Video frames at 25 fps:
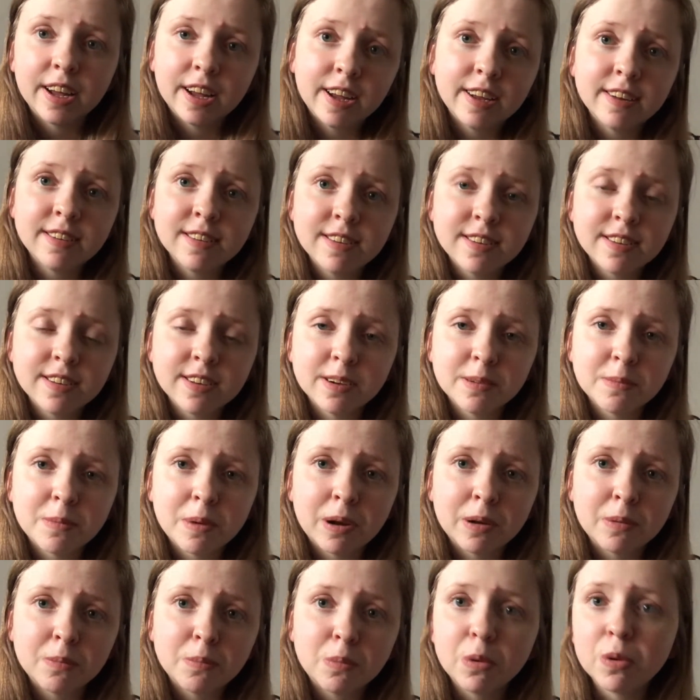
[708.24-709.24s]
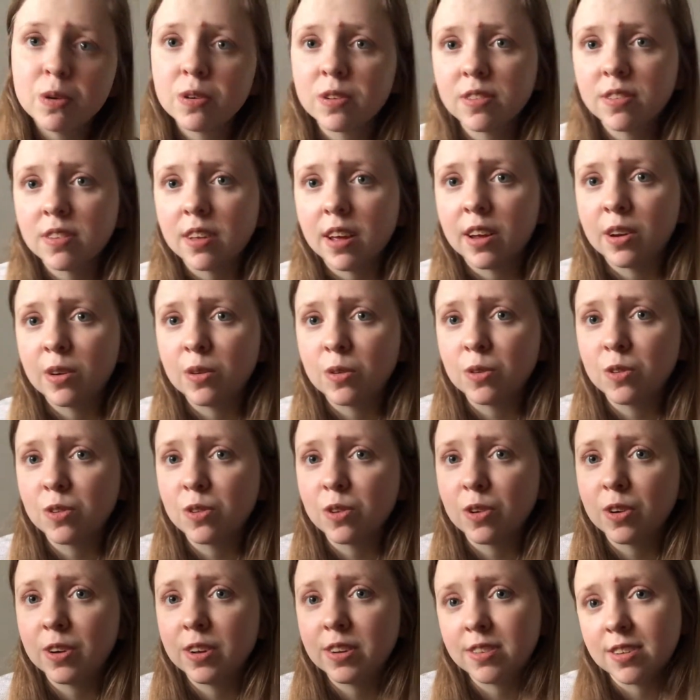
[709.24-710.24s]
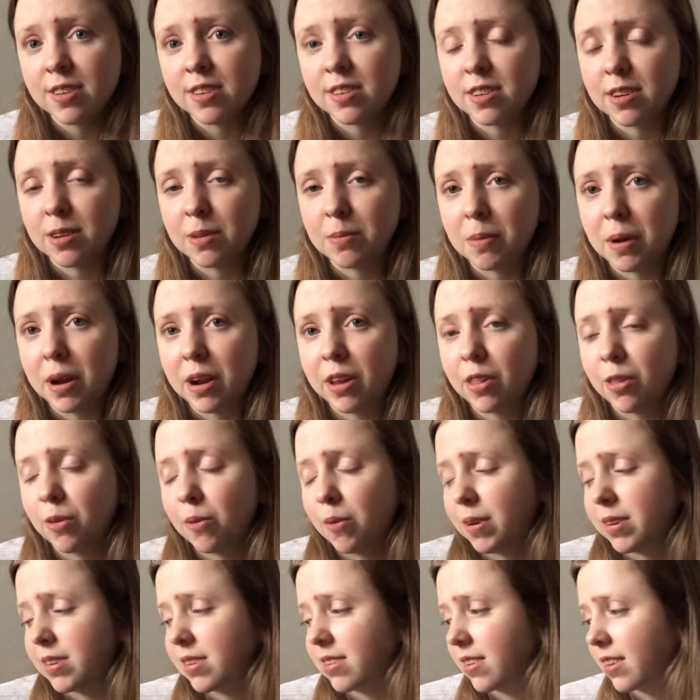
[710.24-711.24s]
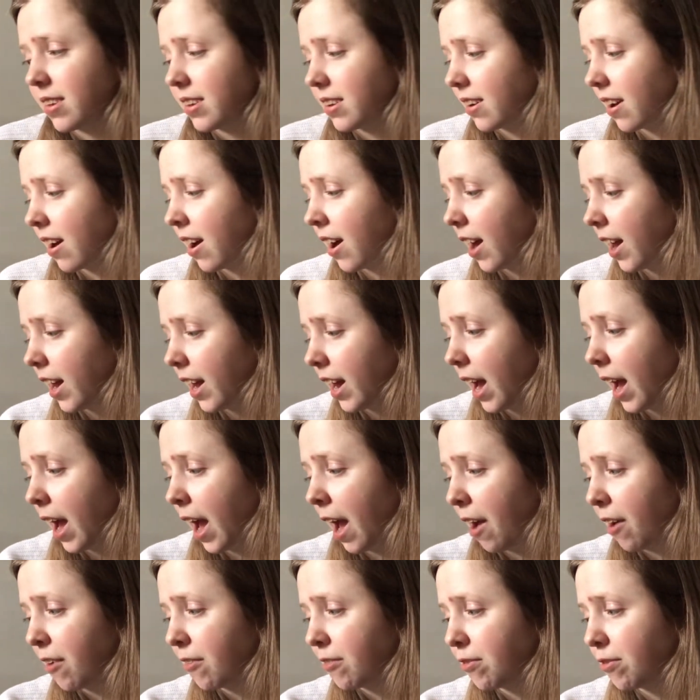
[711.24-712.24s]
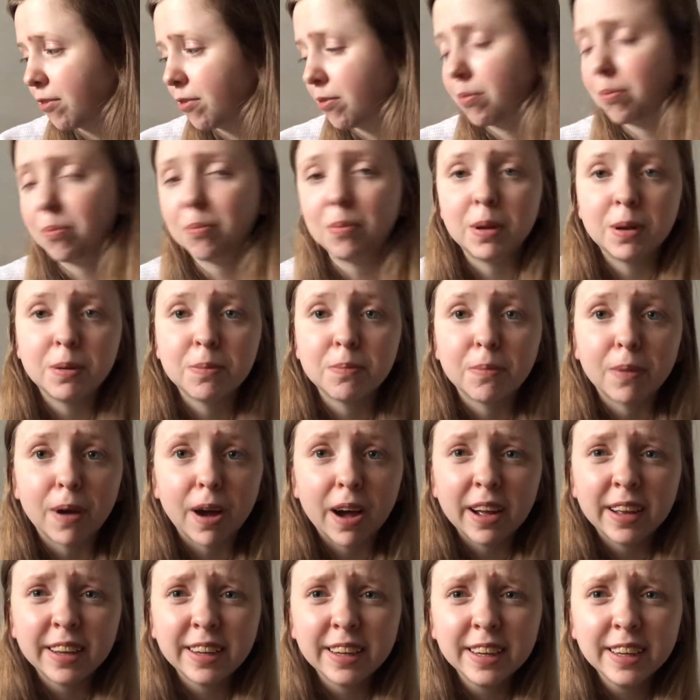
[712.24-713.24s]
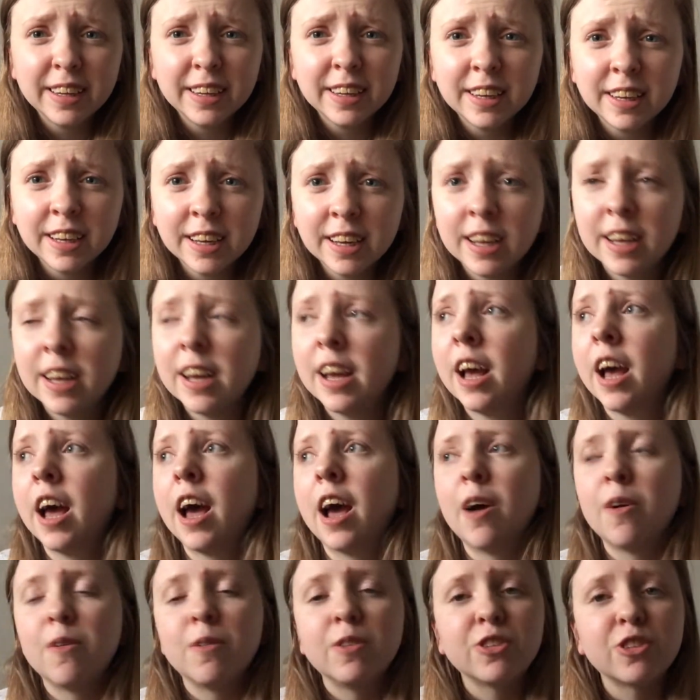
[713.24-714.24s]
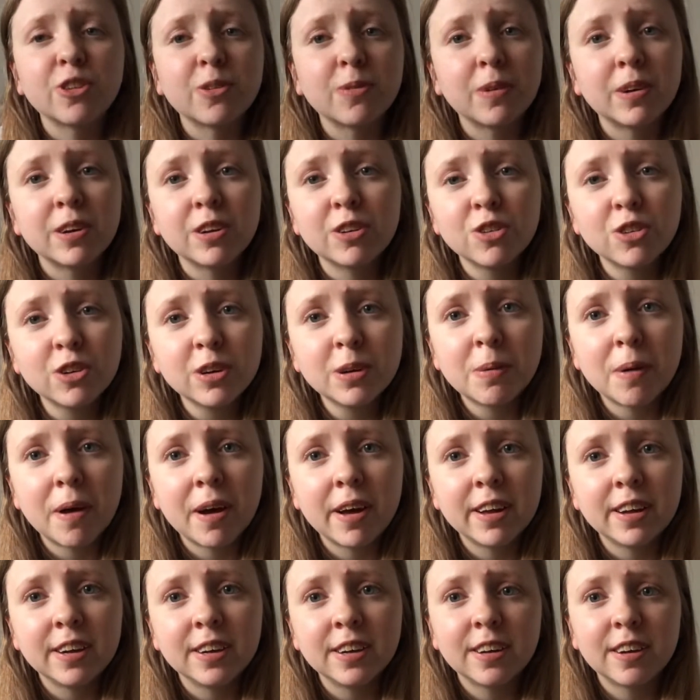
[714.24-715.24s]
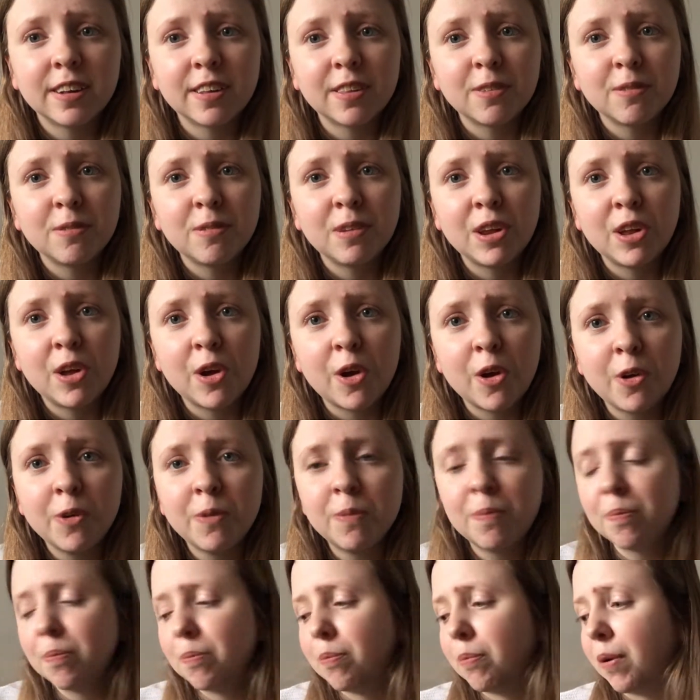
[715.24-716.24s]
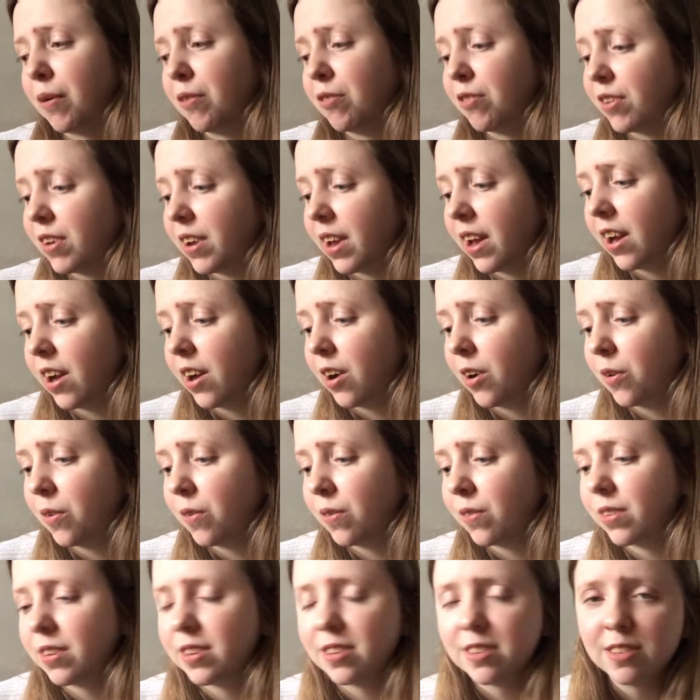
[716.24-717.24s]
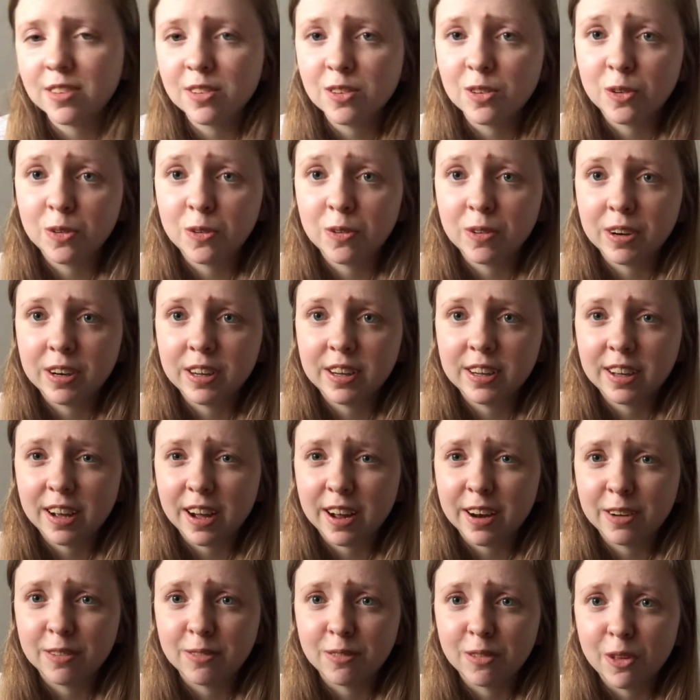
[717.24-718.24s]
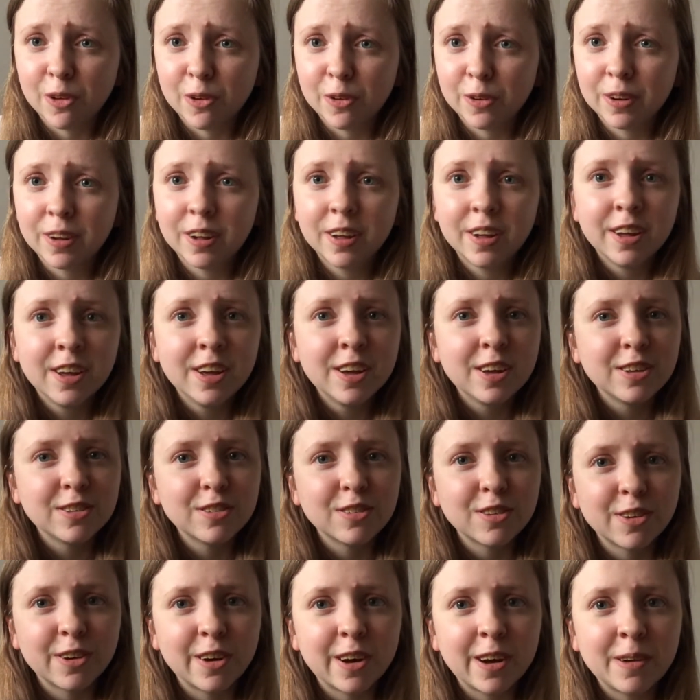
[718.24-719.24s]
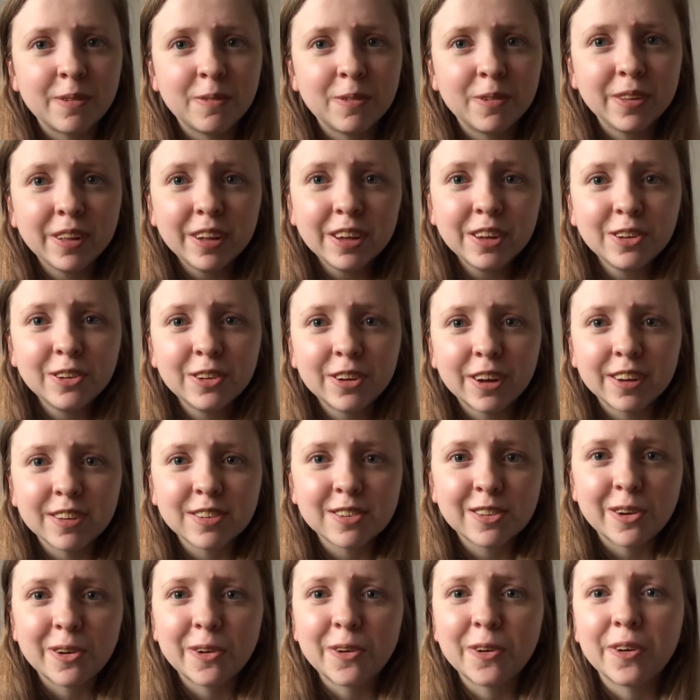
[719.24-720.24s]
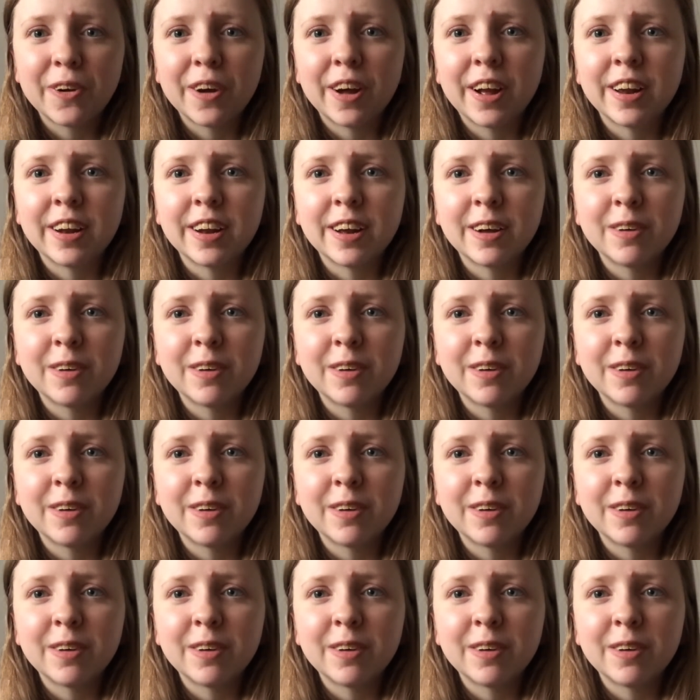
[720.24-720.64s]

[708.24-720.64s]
a decent amount of books and also a decent amount of the ones that I have been buying, which I'm going to talk about in another video, but for now this is already kind of long, so I will let you guys go and